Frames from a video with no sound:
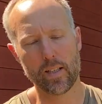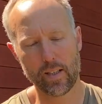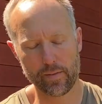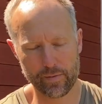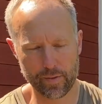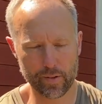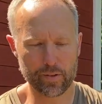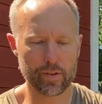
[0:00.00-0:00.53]

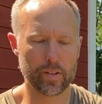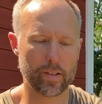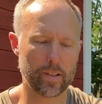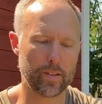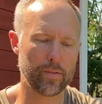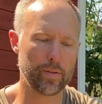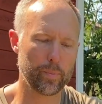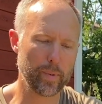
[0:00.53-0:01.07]

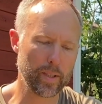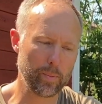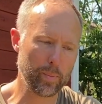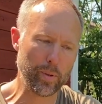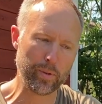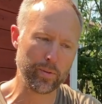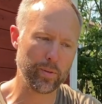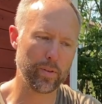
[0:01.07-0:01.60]
Unfortunately for me,
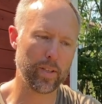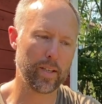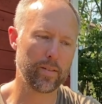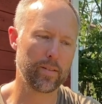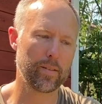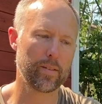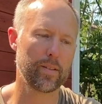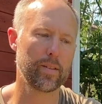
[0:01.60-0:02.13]
Bluetooth
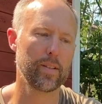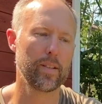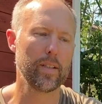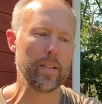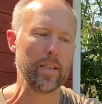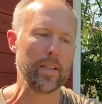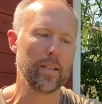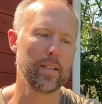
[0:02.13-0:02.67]
has
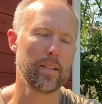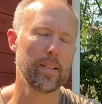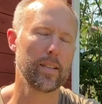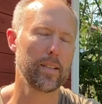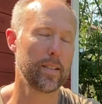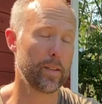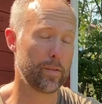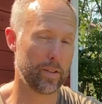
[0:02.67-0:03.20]

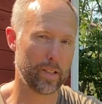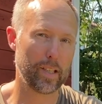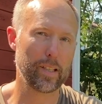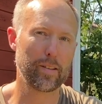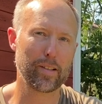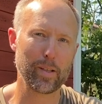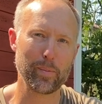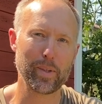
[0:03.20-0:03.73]
definitely
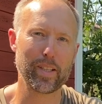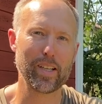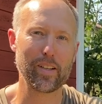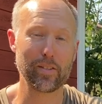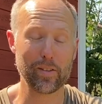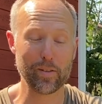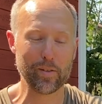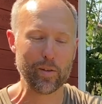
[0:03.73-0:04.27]
its
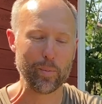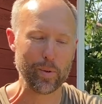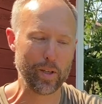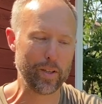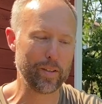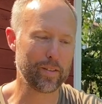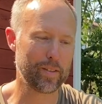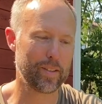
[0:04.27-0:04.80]
limitations, to be
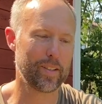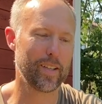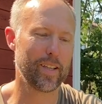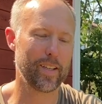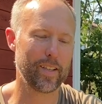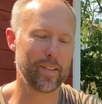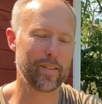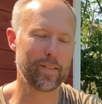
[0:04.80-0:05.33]
honest.
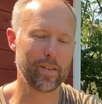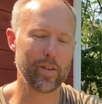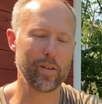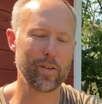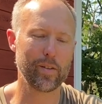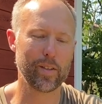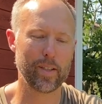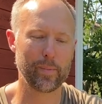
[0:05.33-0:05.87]

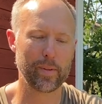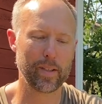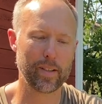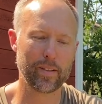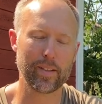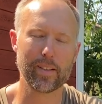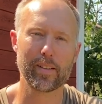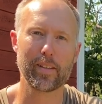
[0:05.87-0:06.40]
So I mean,
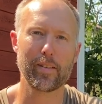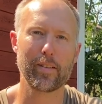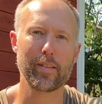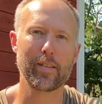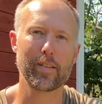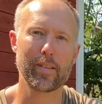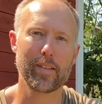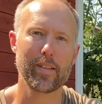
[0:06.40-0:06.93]
I think this
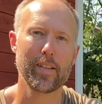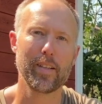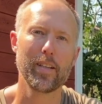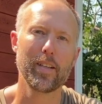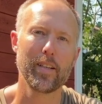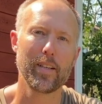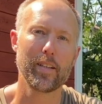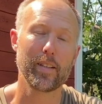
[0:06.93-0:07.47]
is
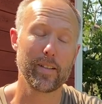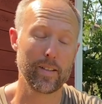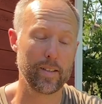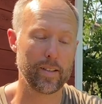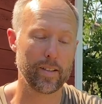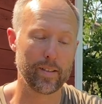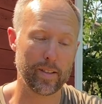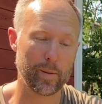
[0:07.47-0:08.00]

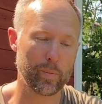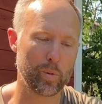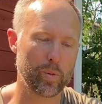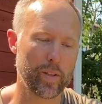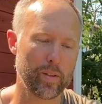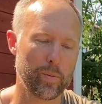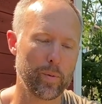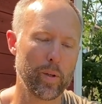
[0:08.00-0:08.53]
the
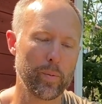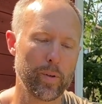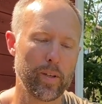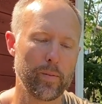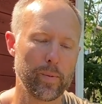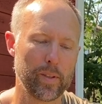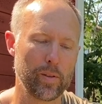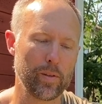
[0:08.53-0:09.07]
#1 thermometer
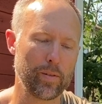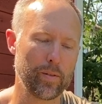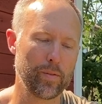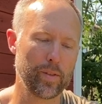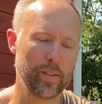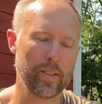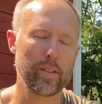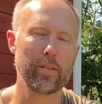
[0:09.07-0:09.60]
I've been using
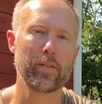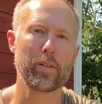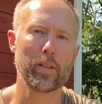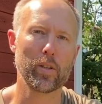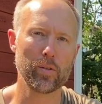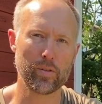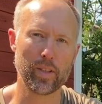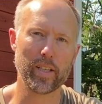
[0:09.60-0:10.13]
for years. So
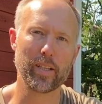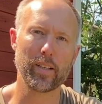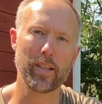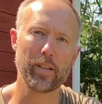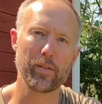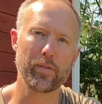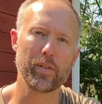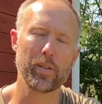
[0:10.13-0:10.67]
go check it
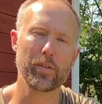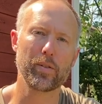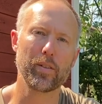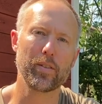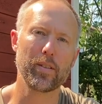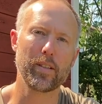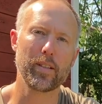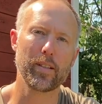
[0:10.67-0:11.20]
out if you're
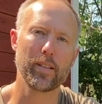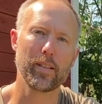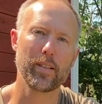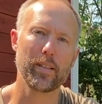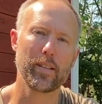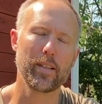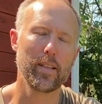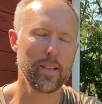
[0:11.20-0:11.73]
interested.
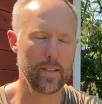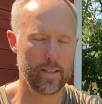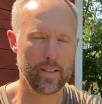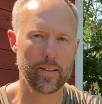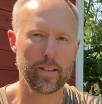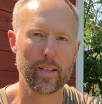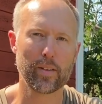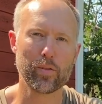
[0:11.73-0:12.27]

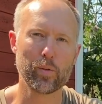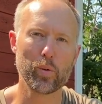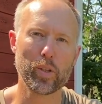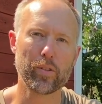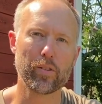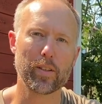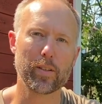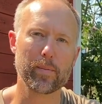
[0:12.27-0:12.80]
Thanks for
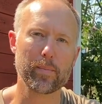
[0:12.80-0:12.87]
watching.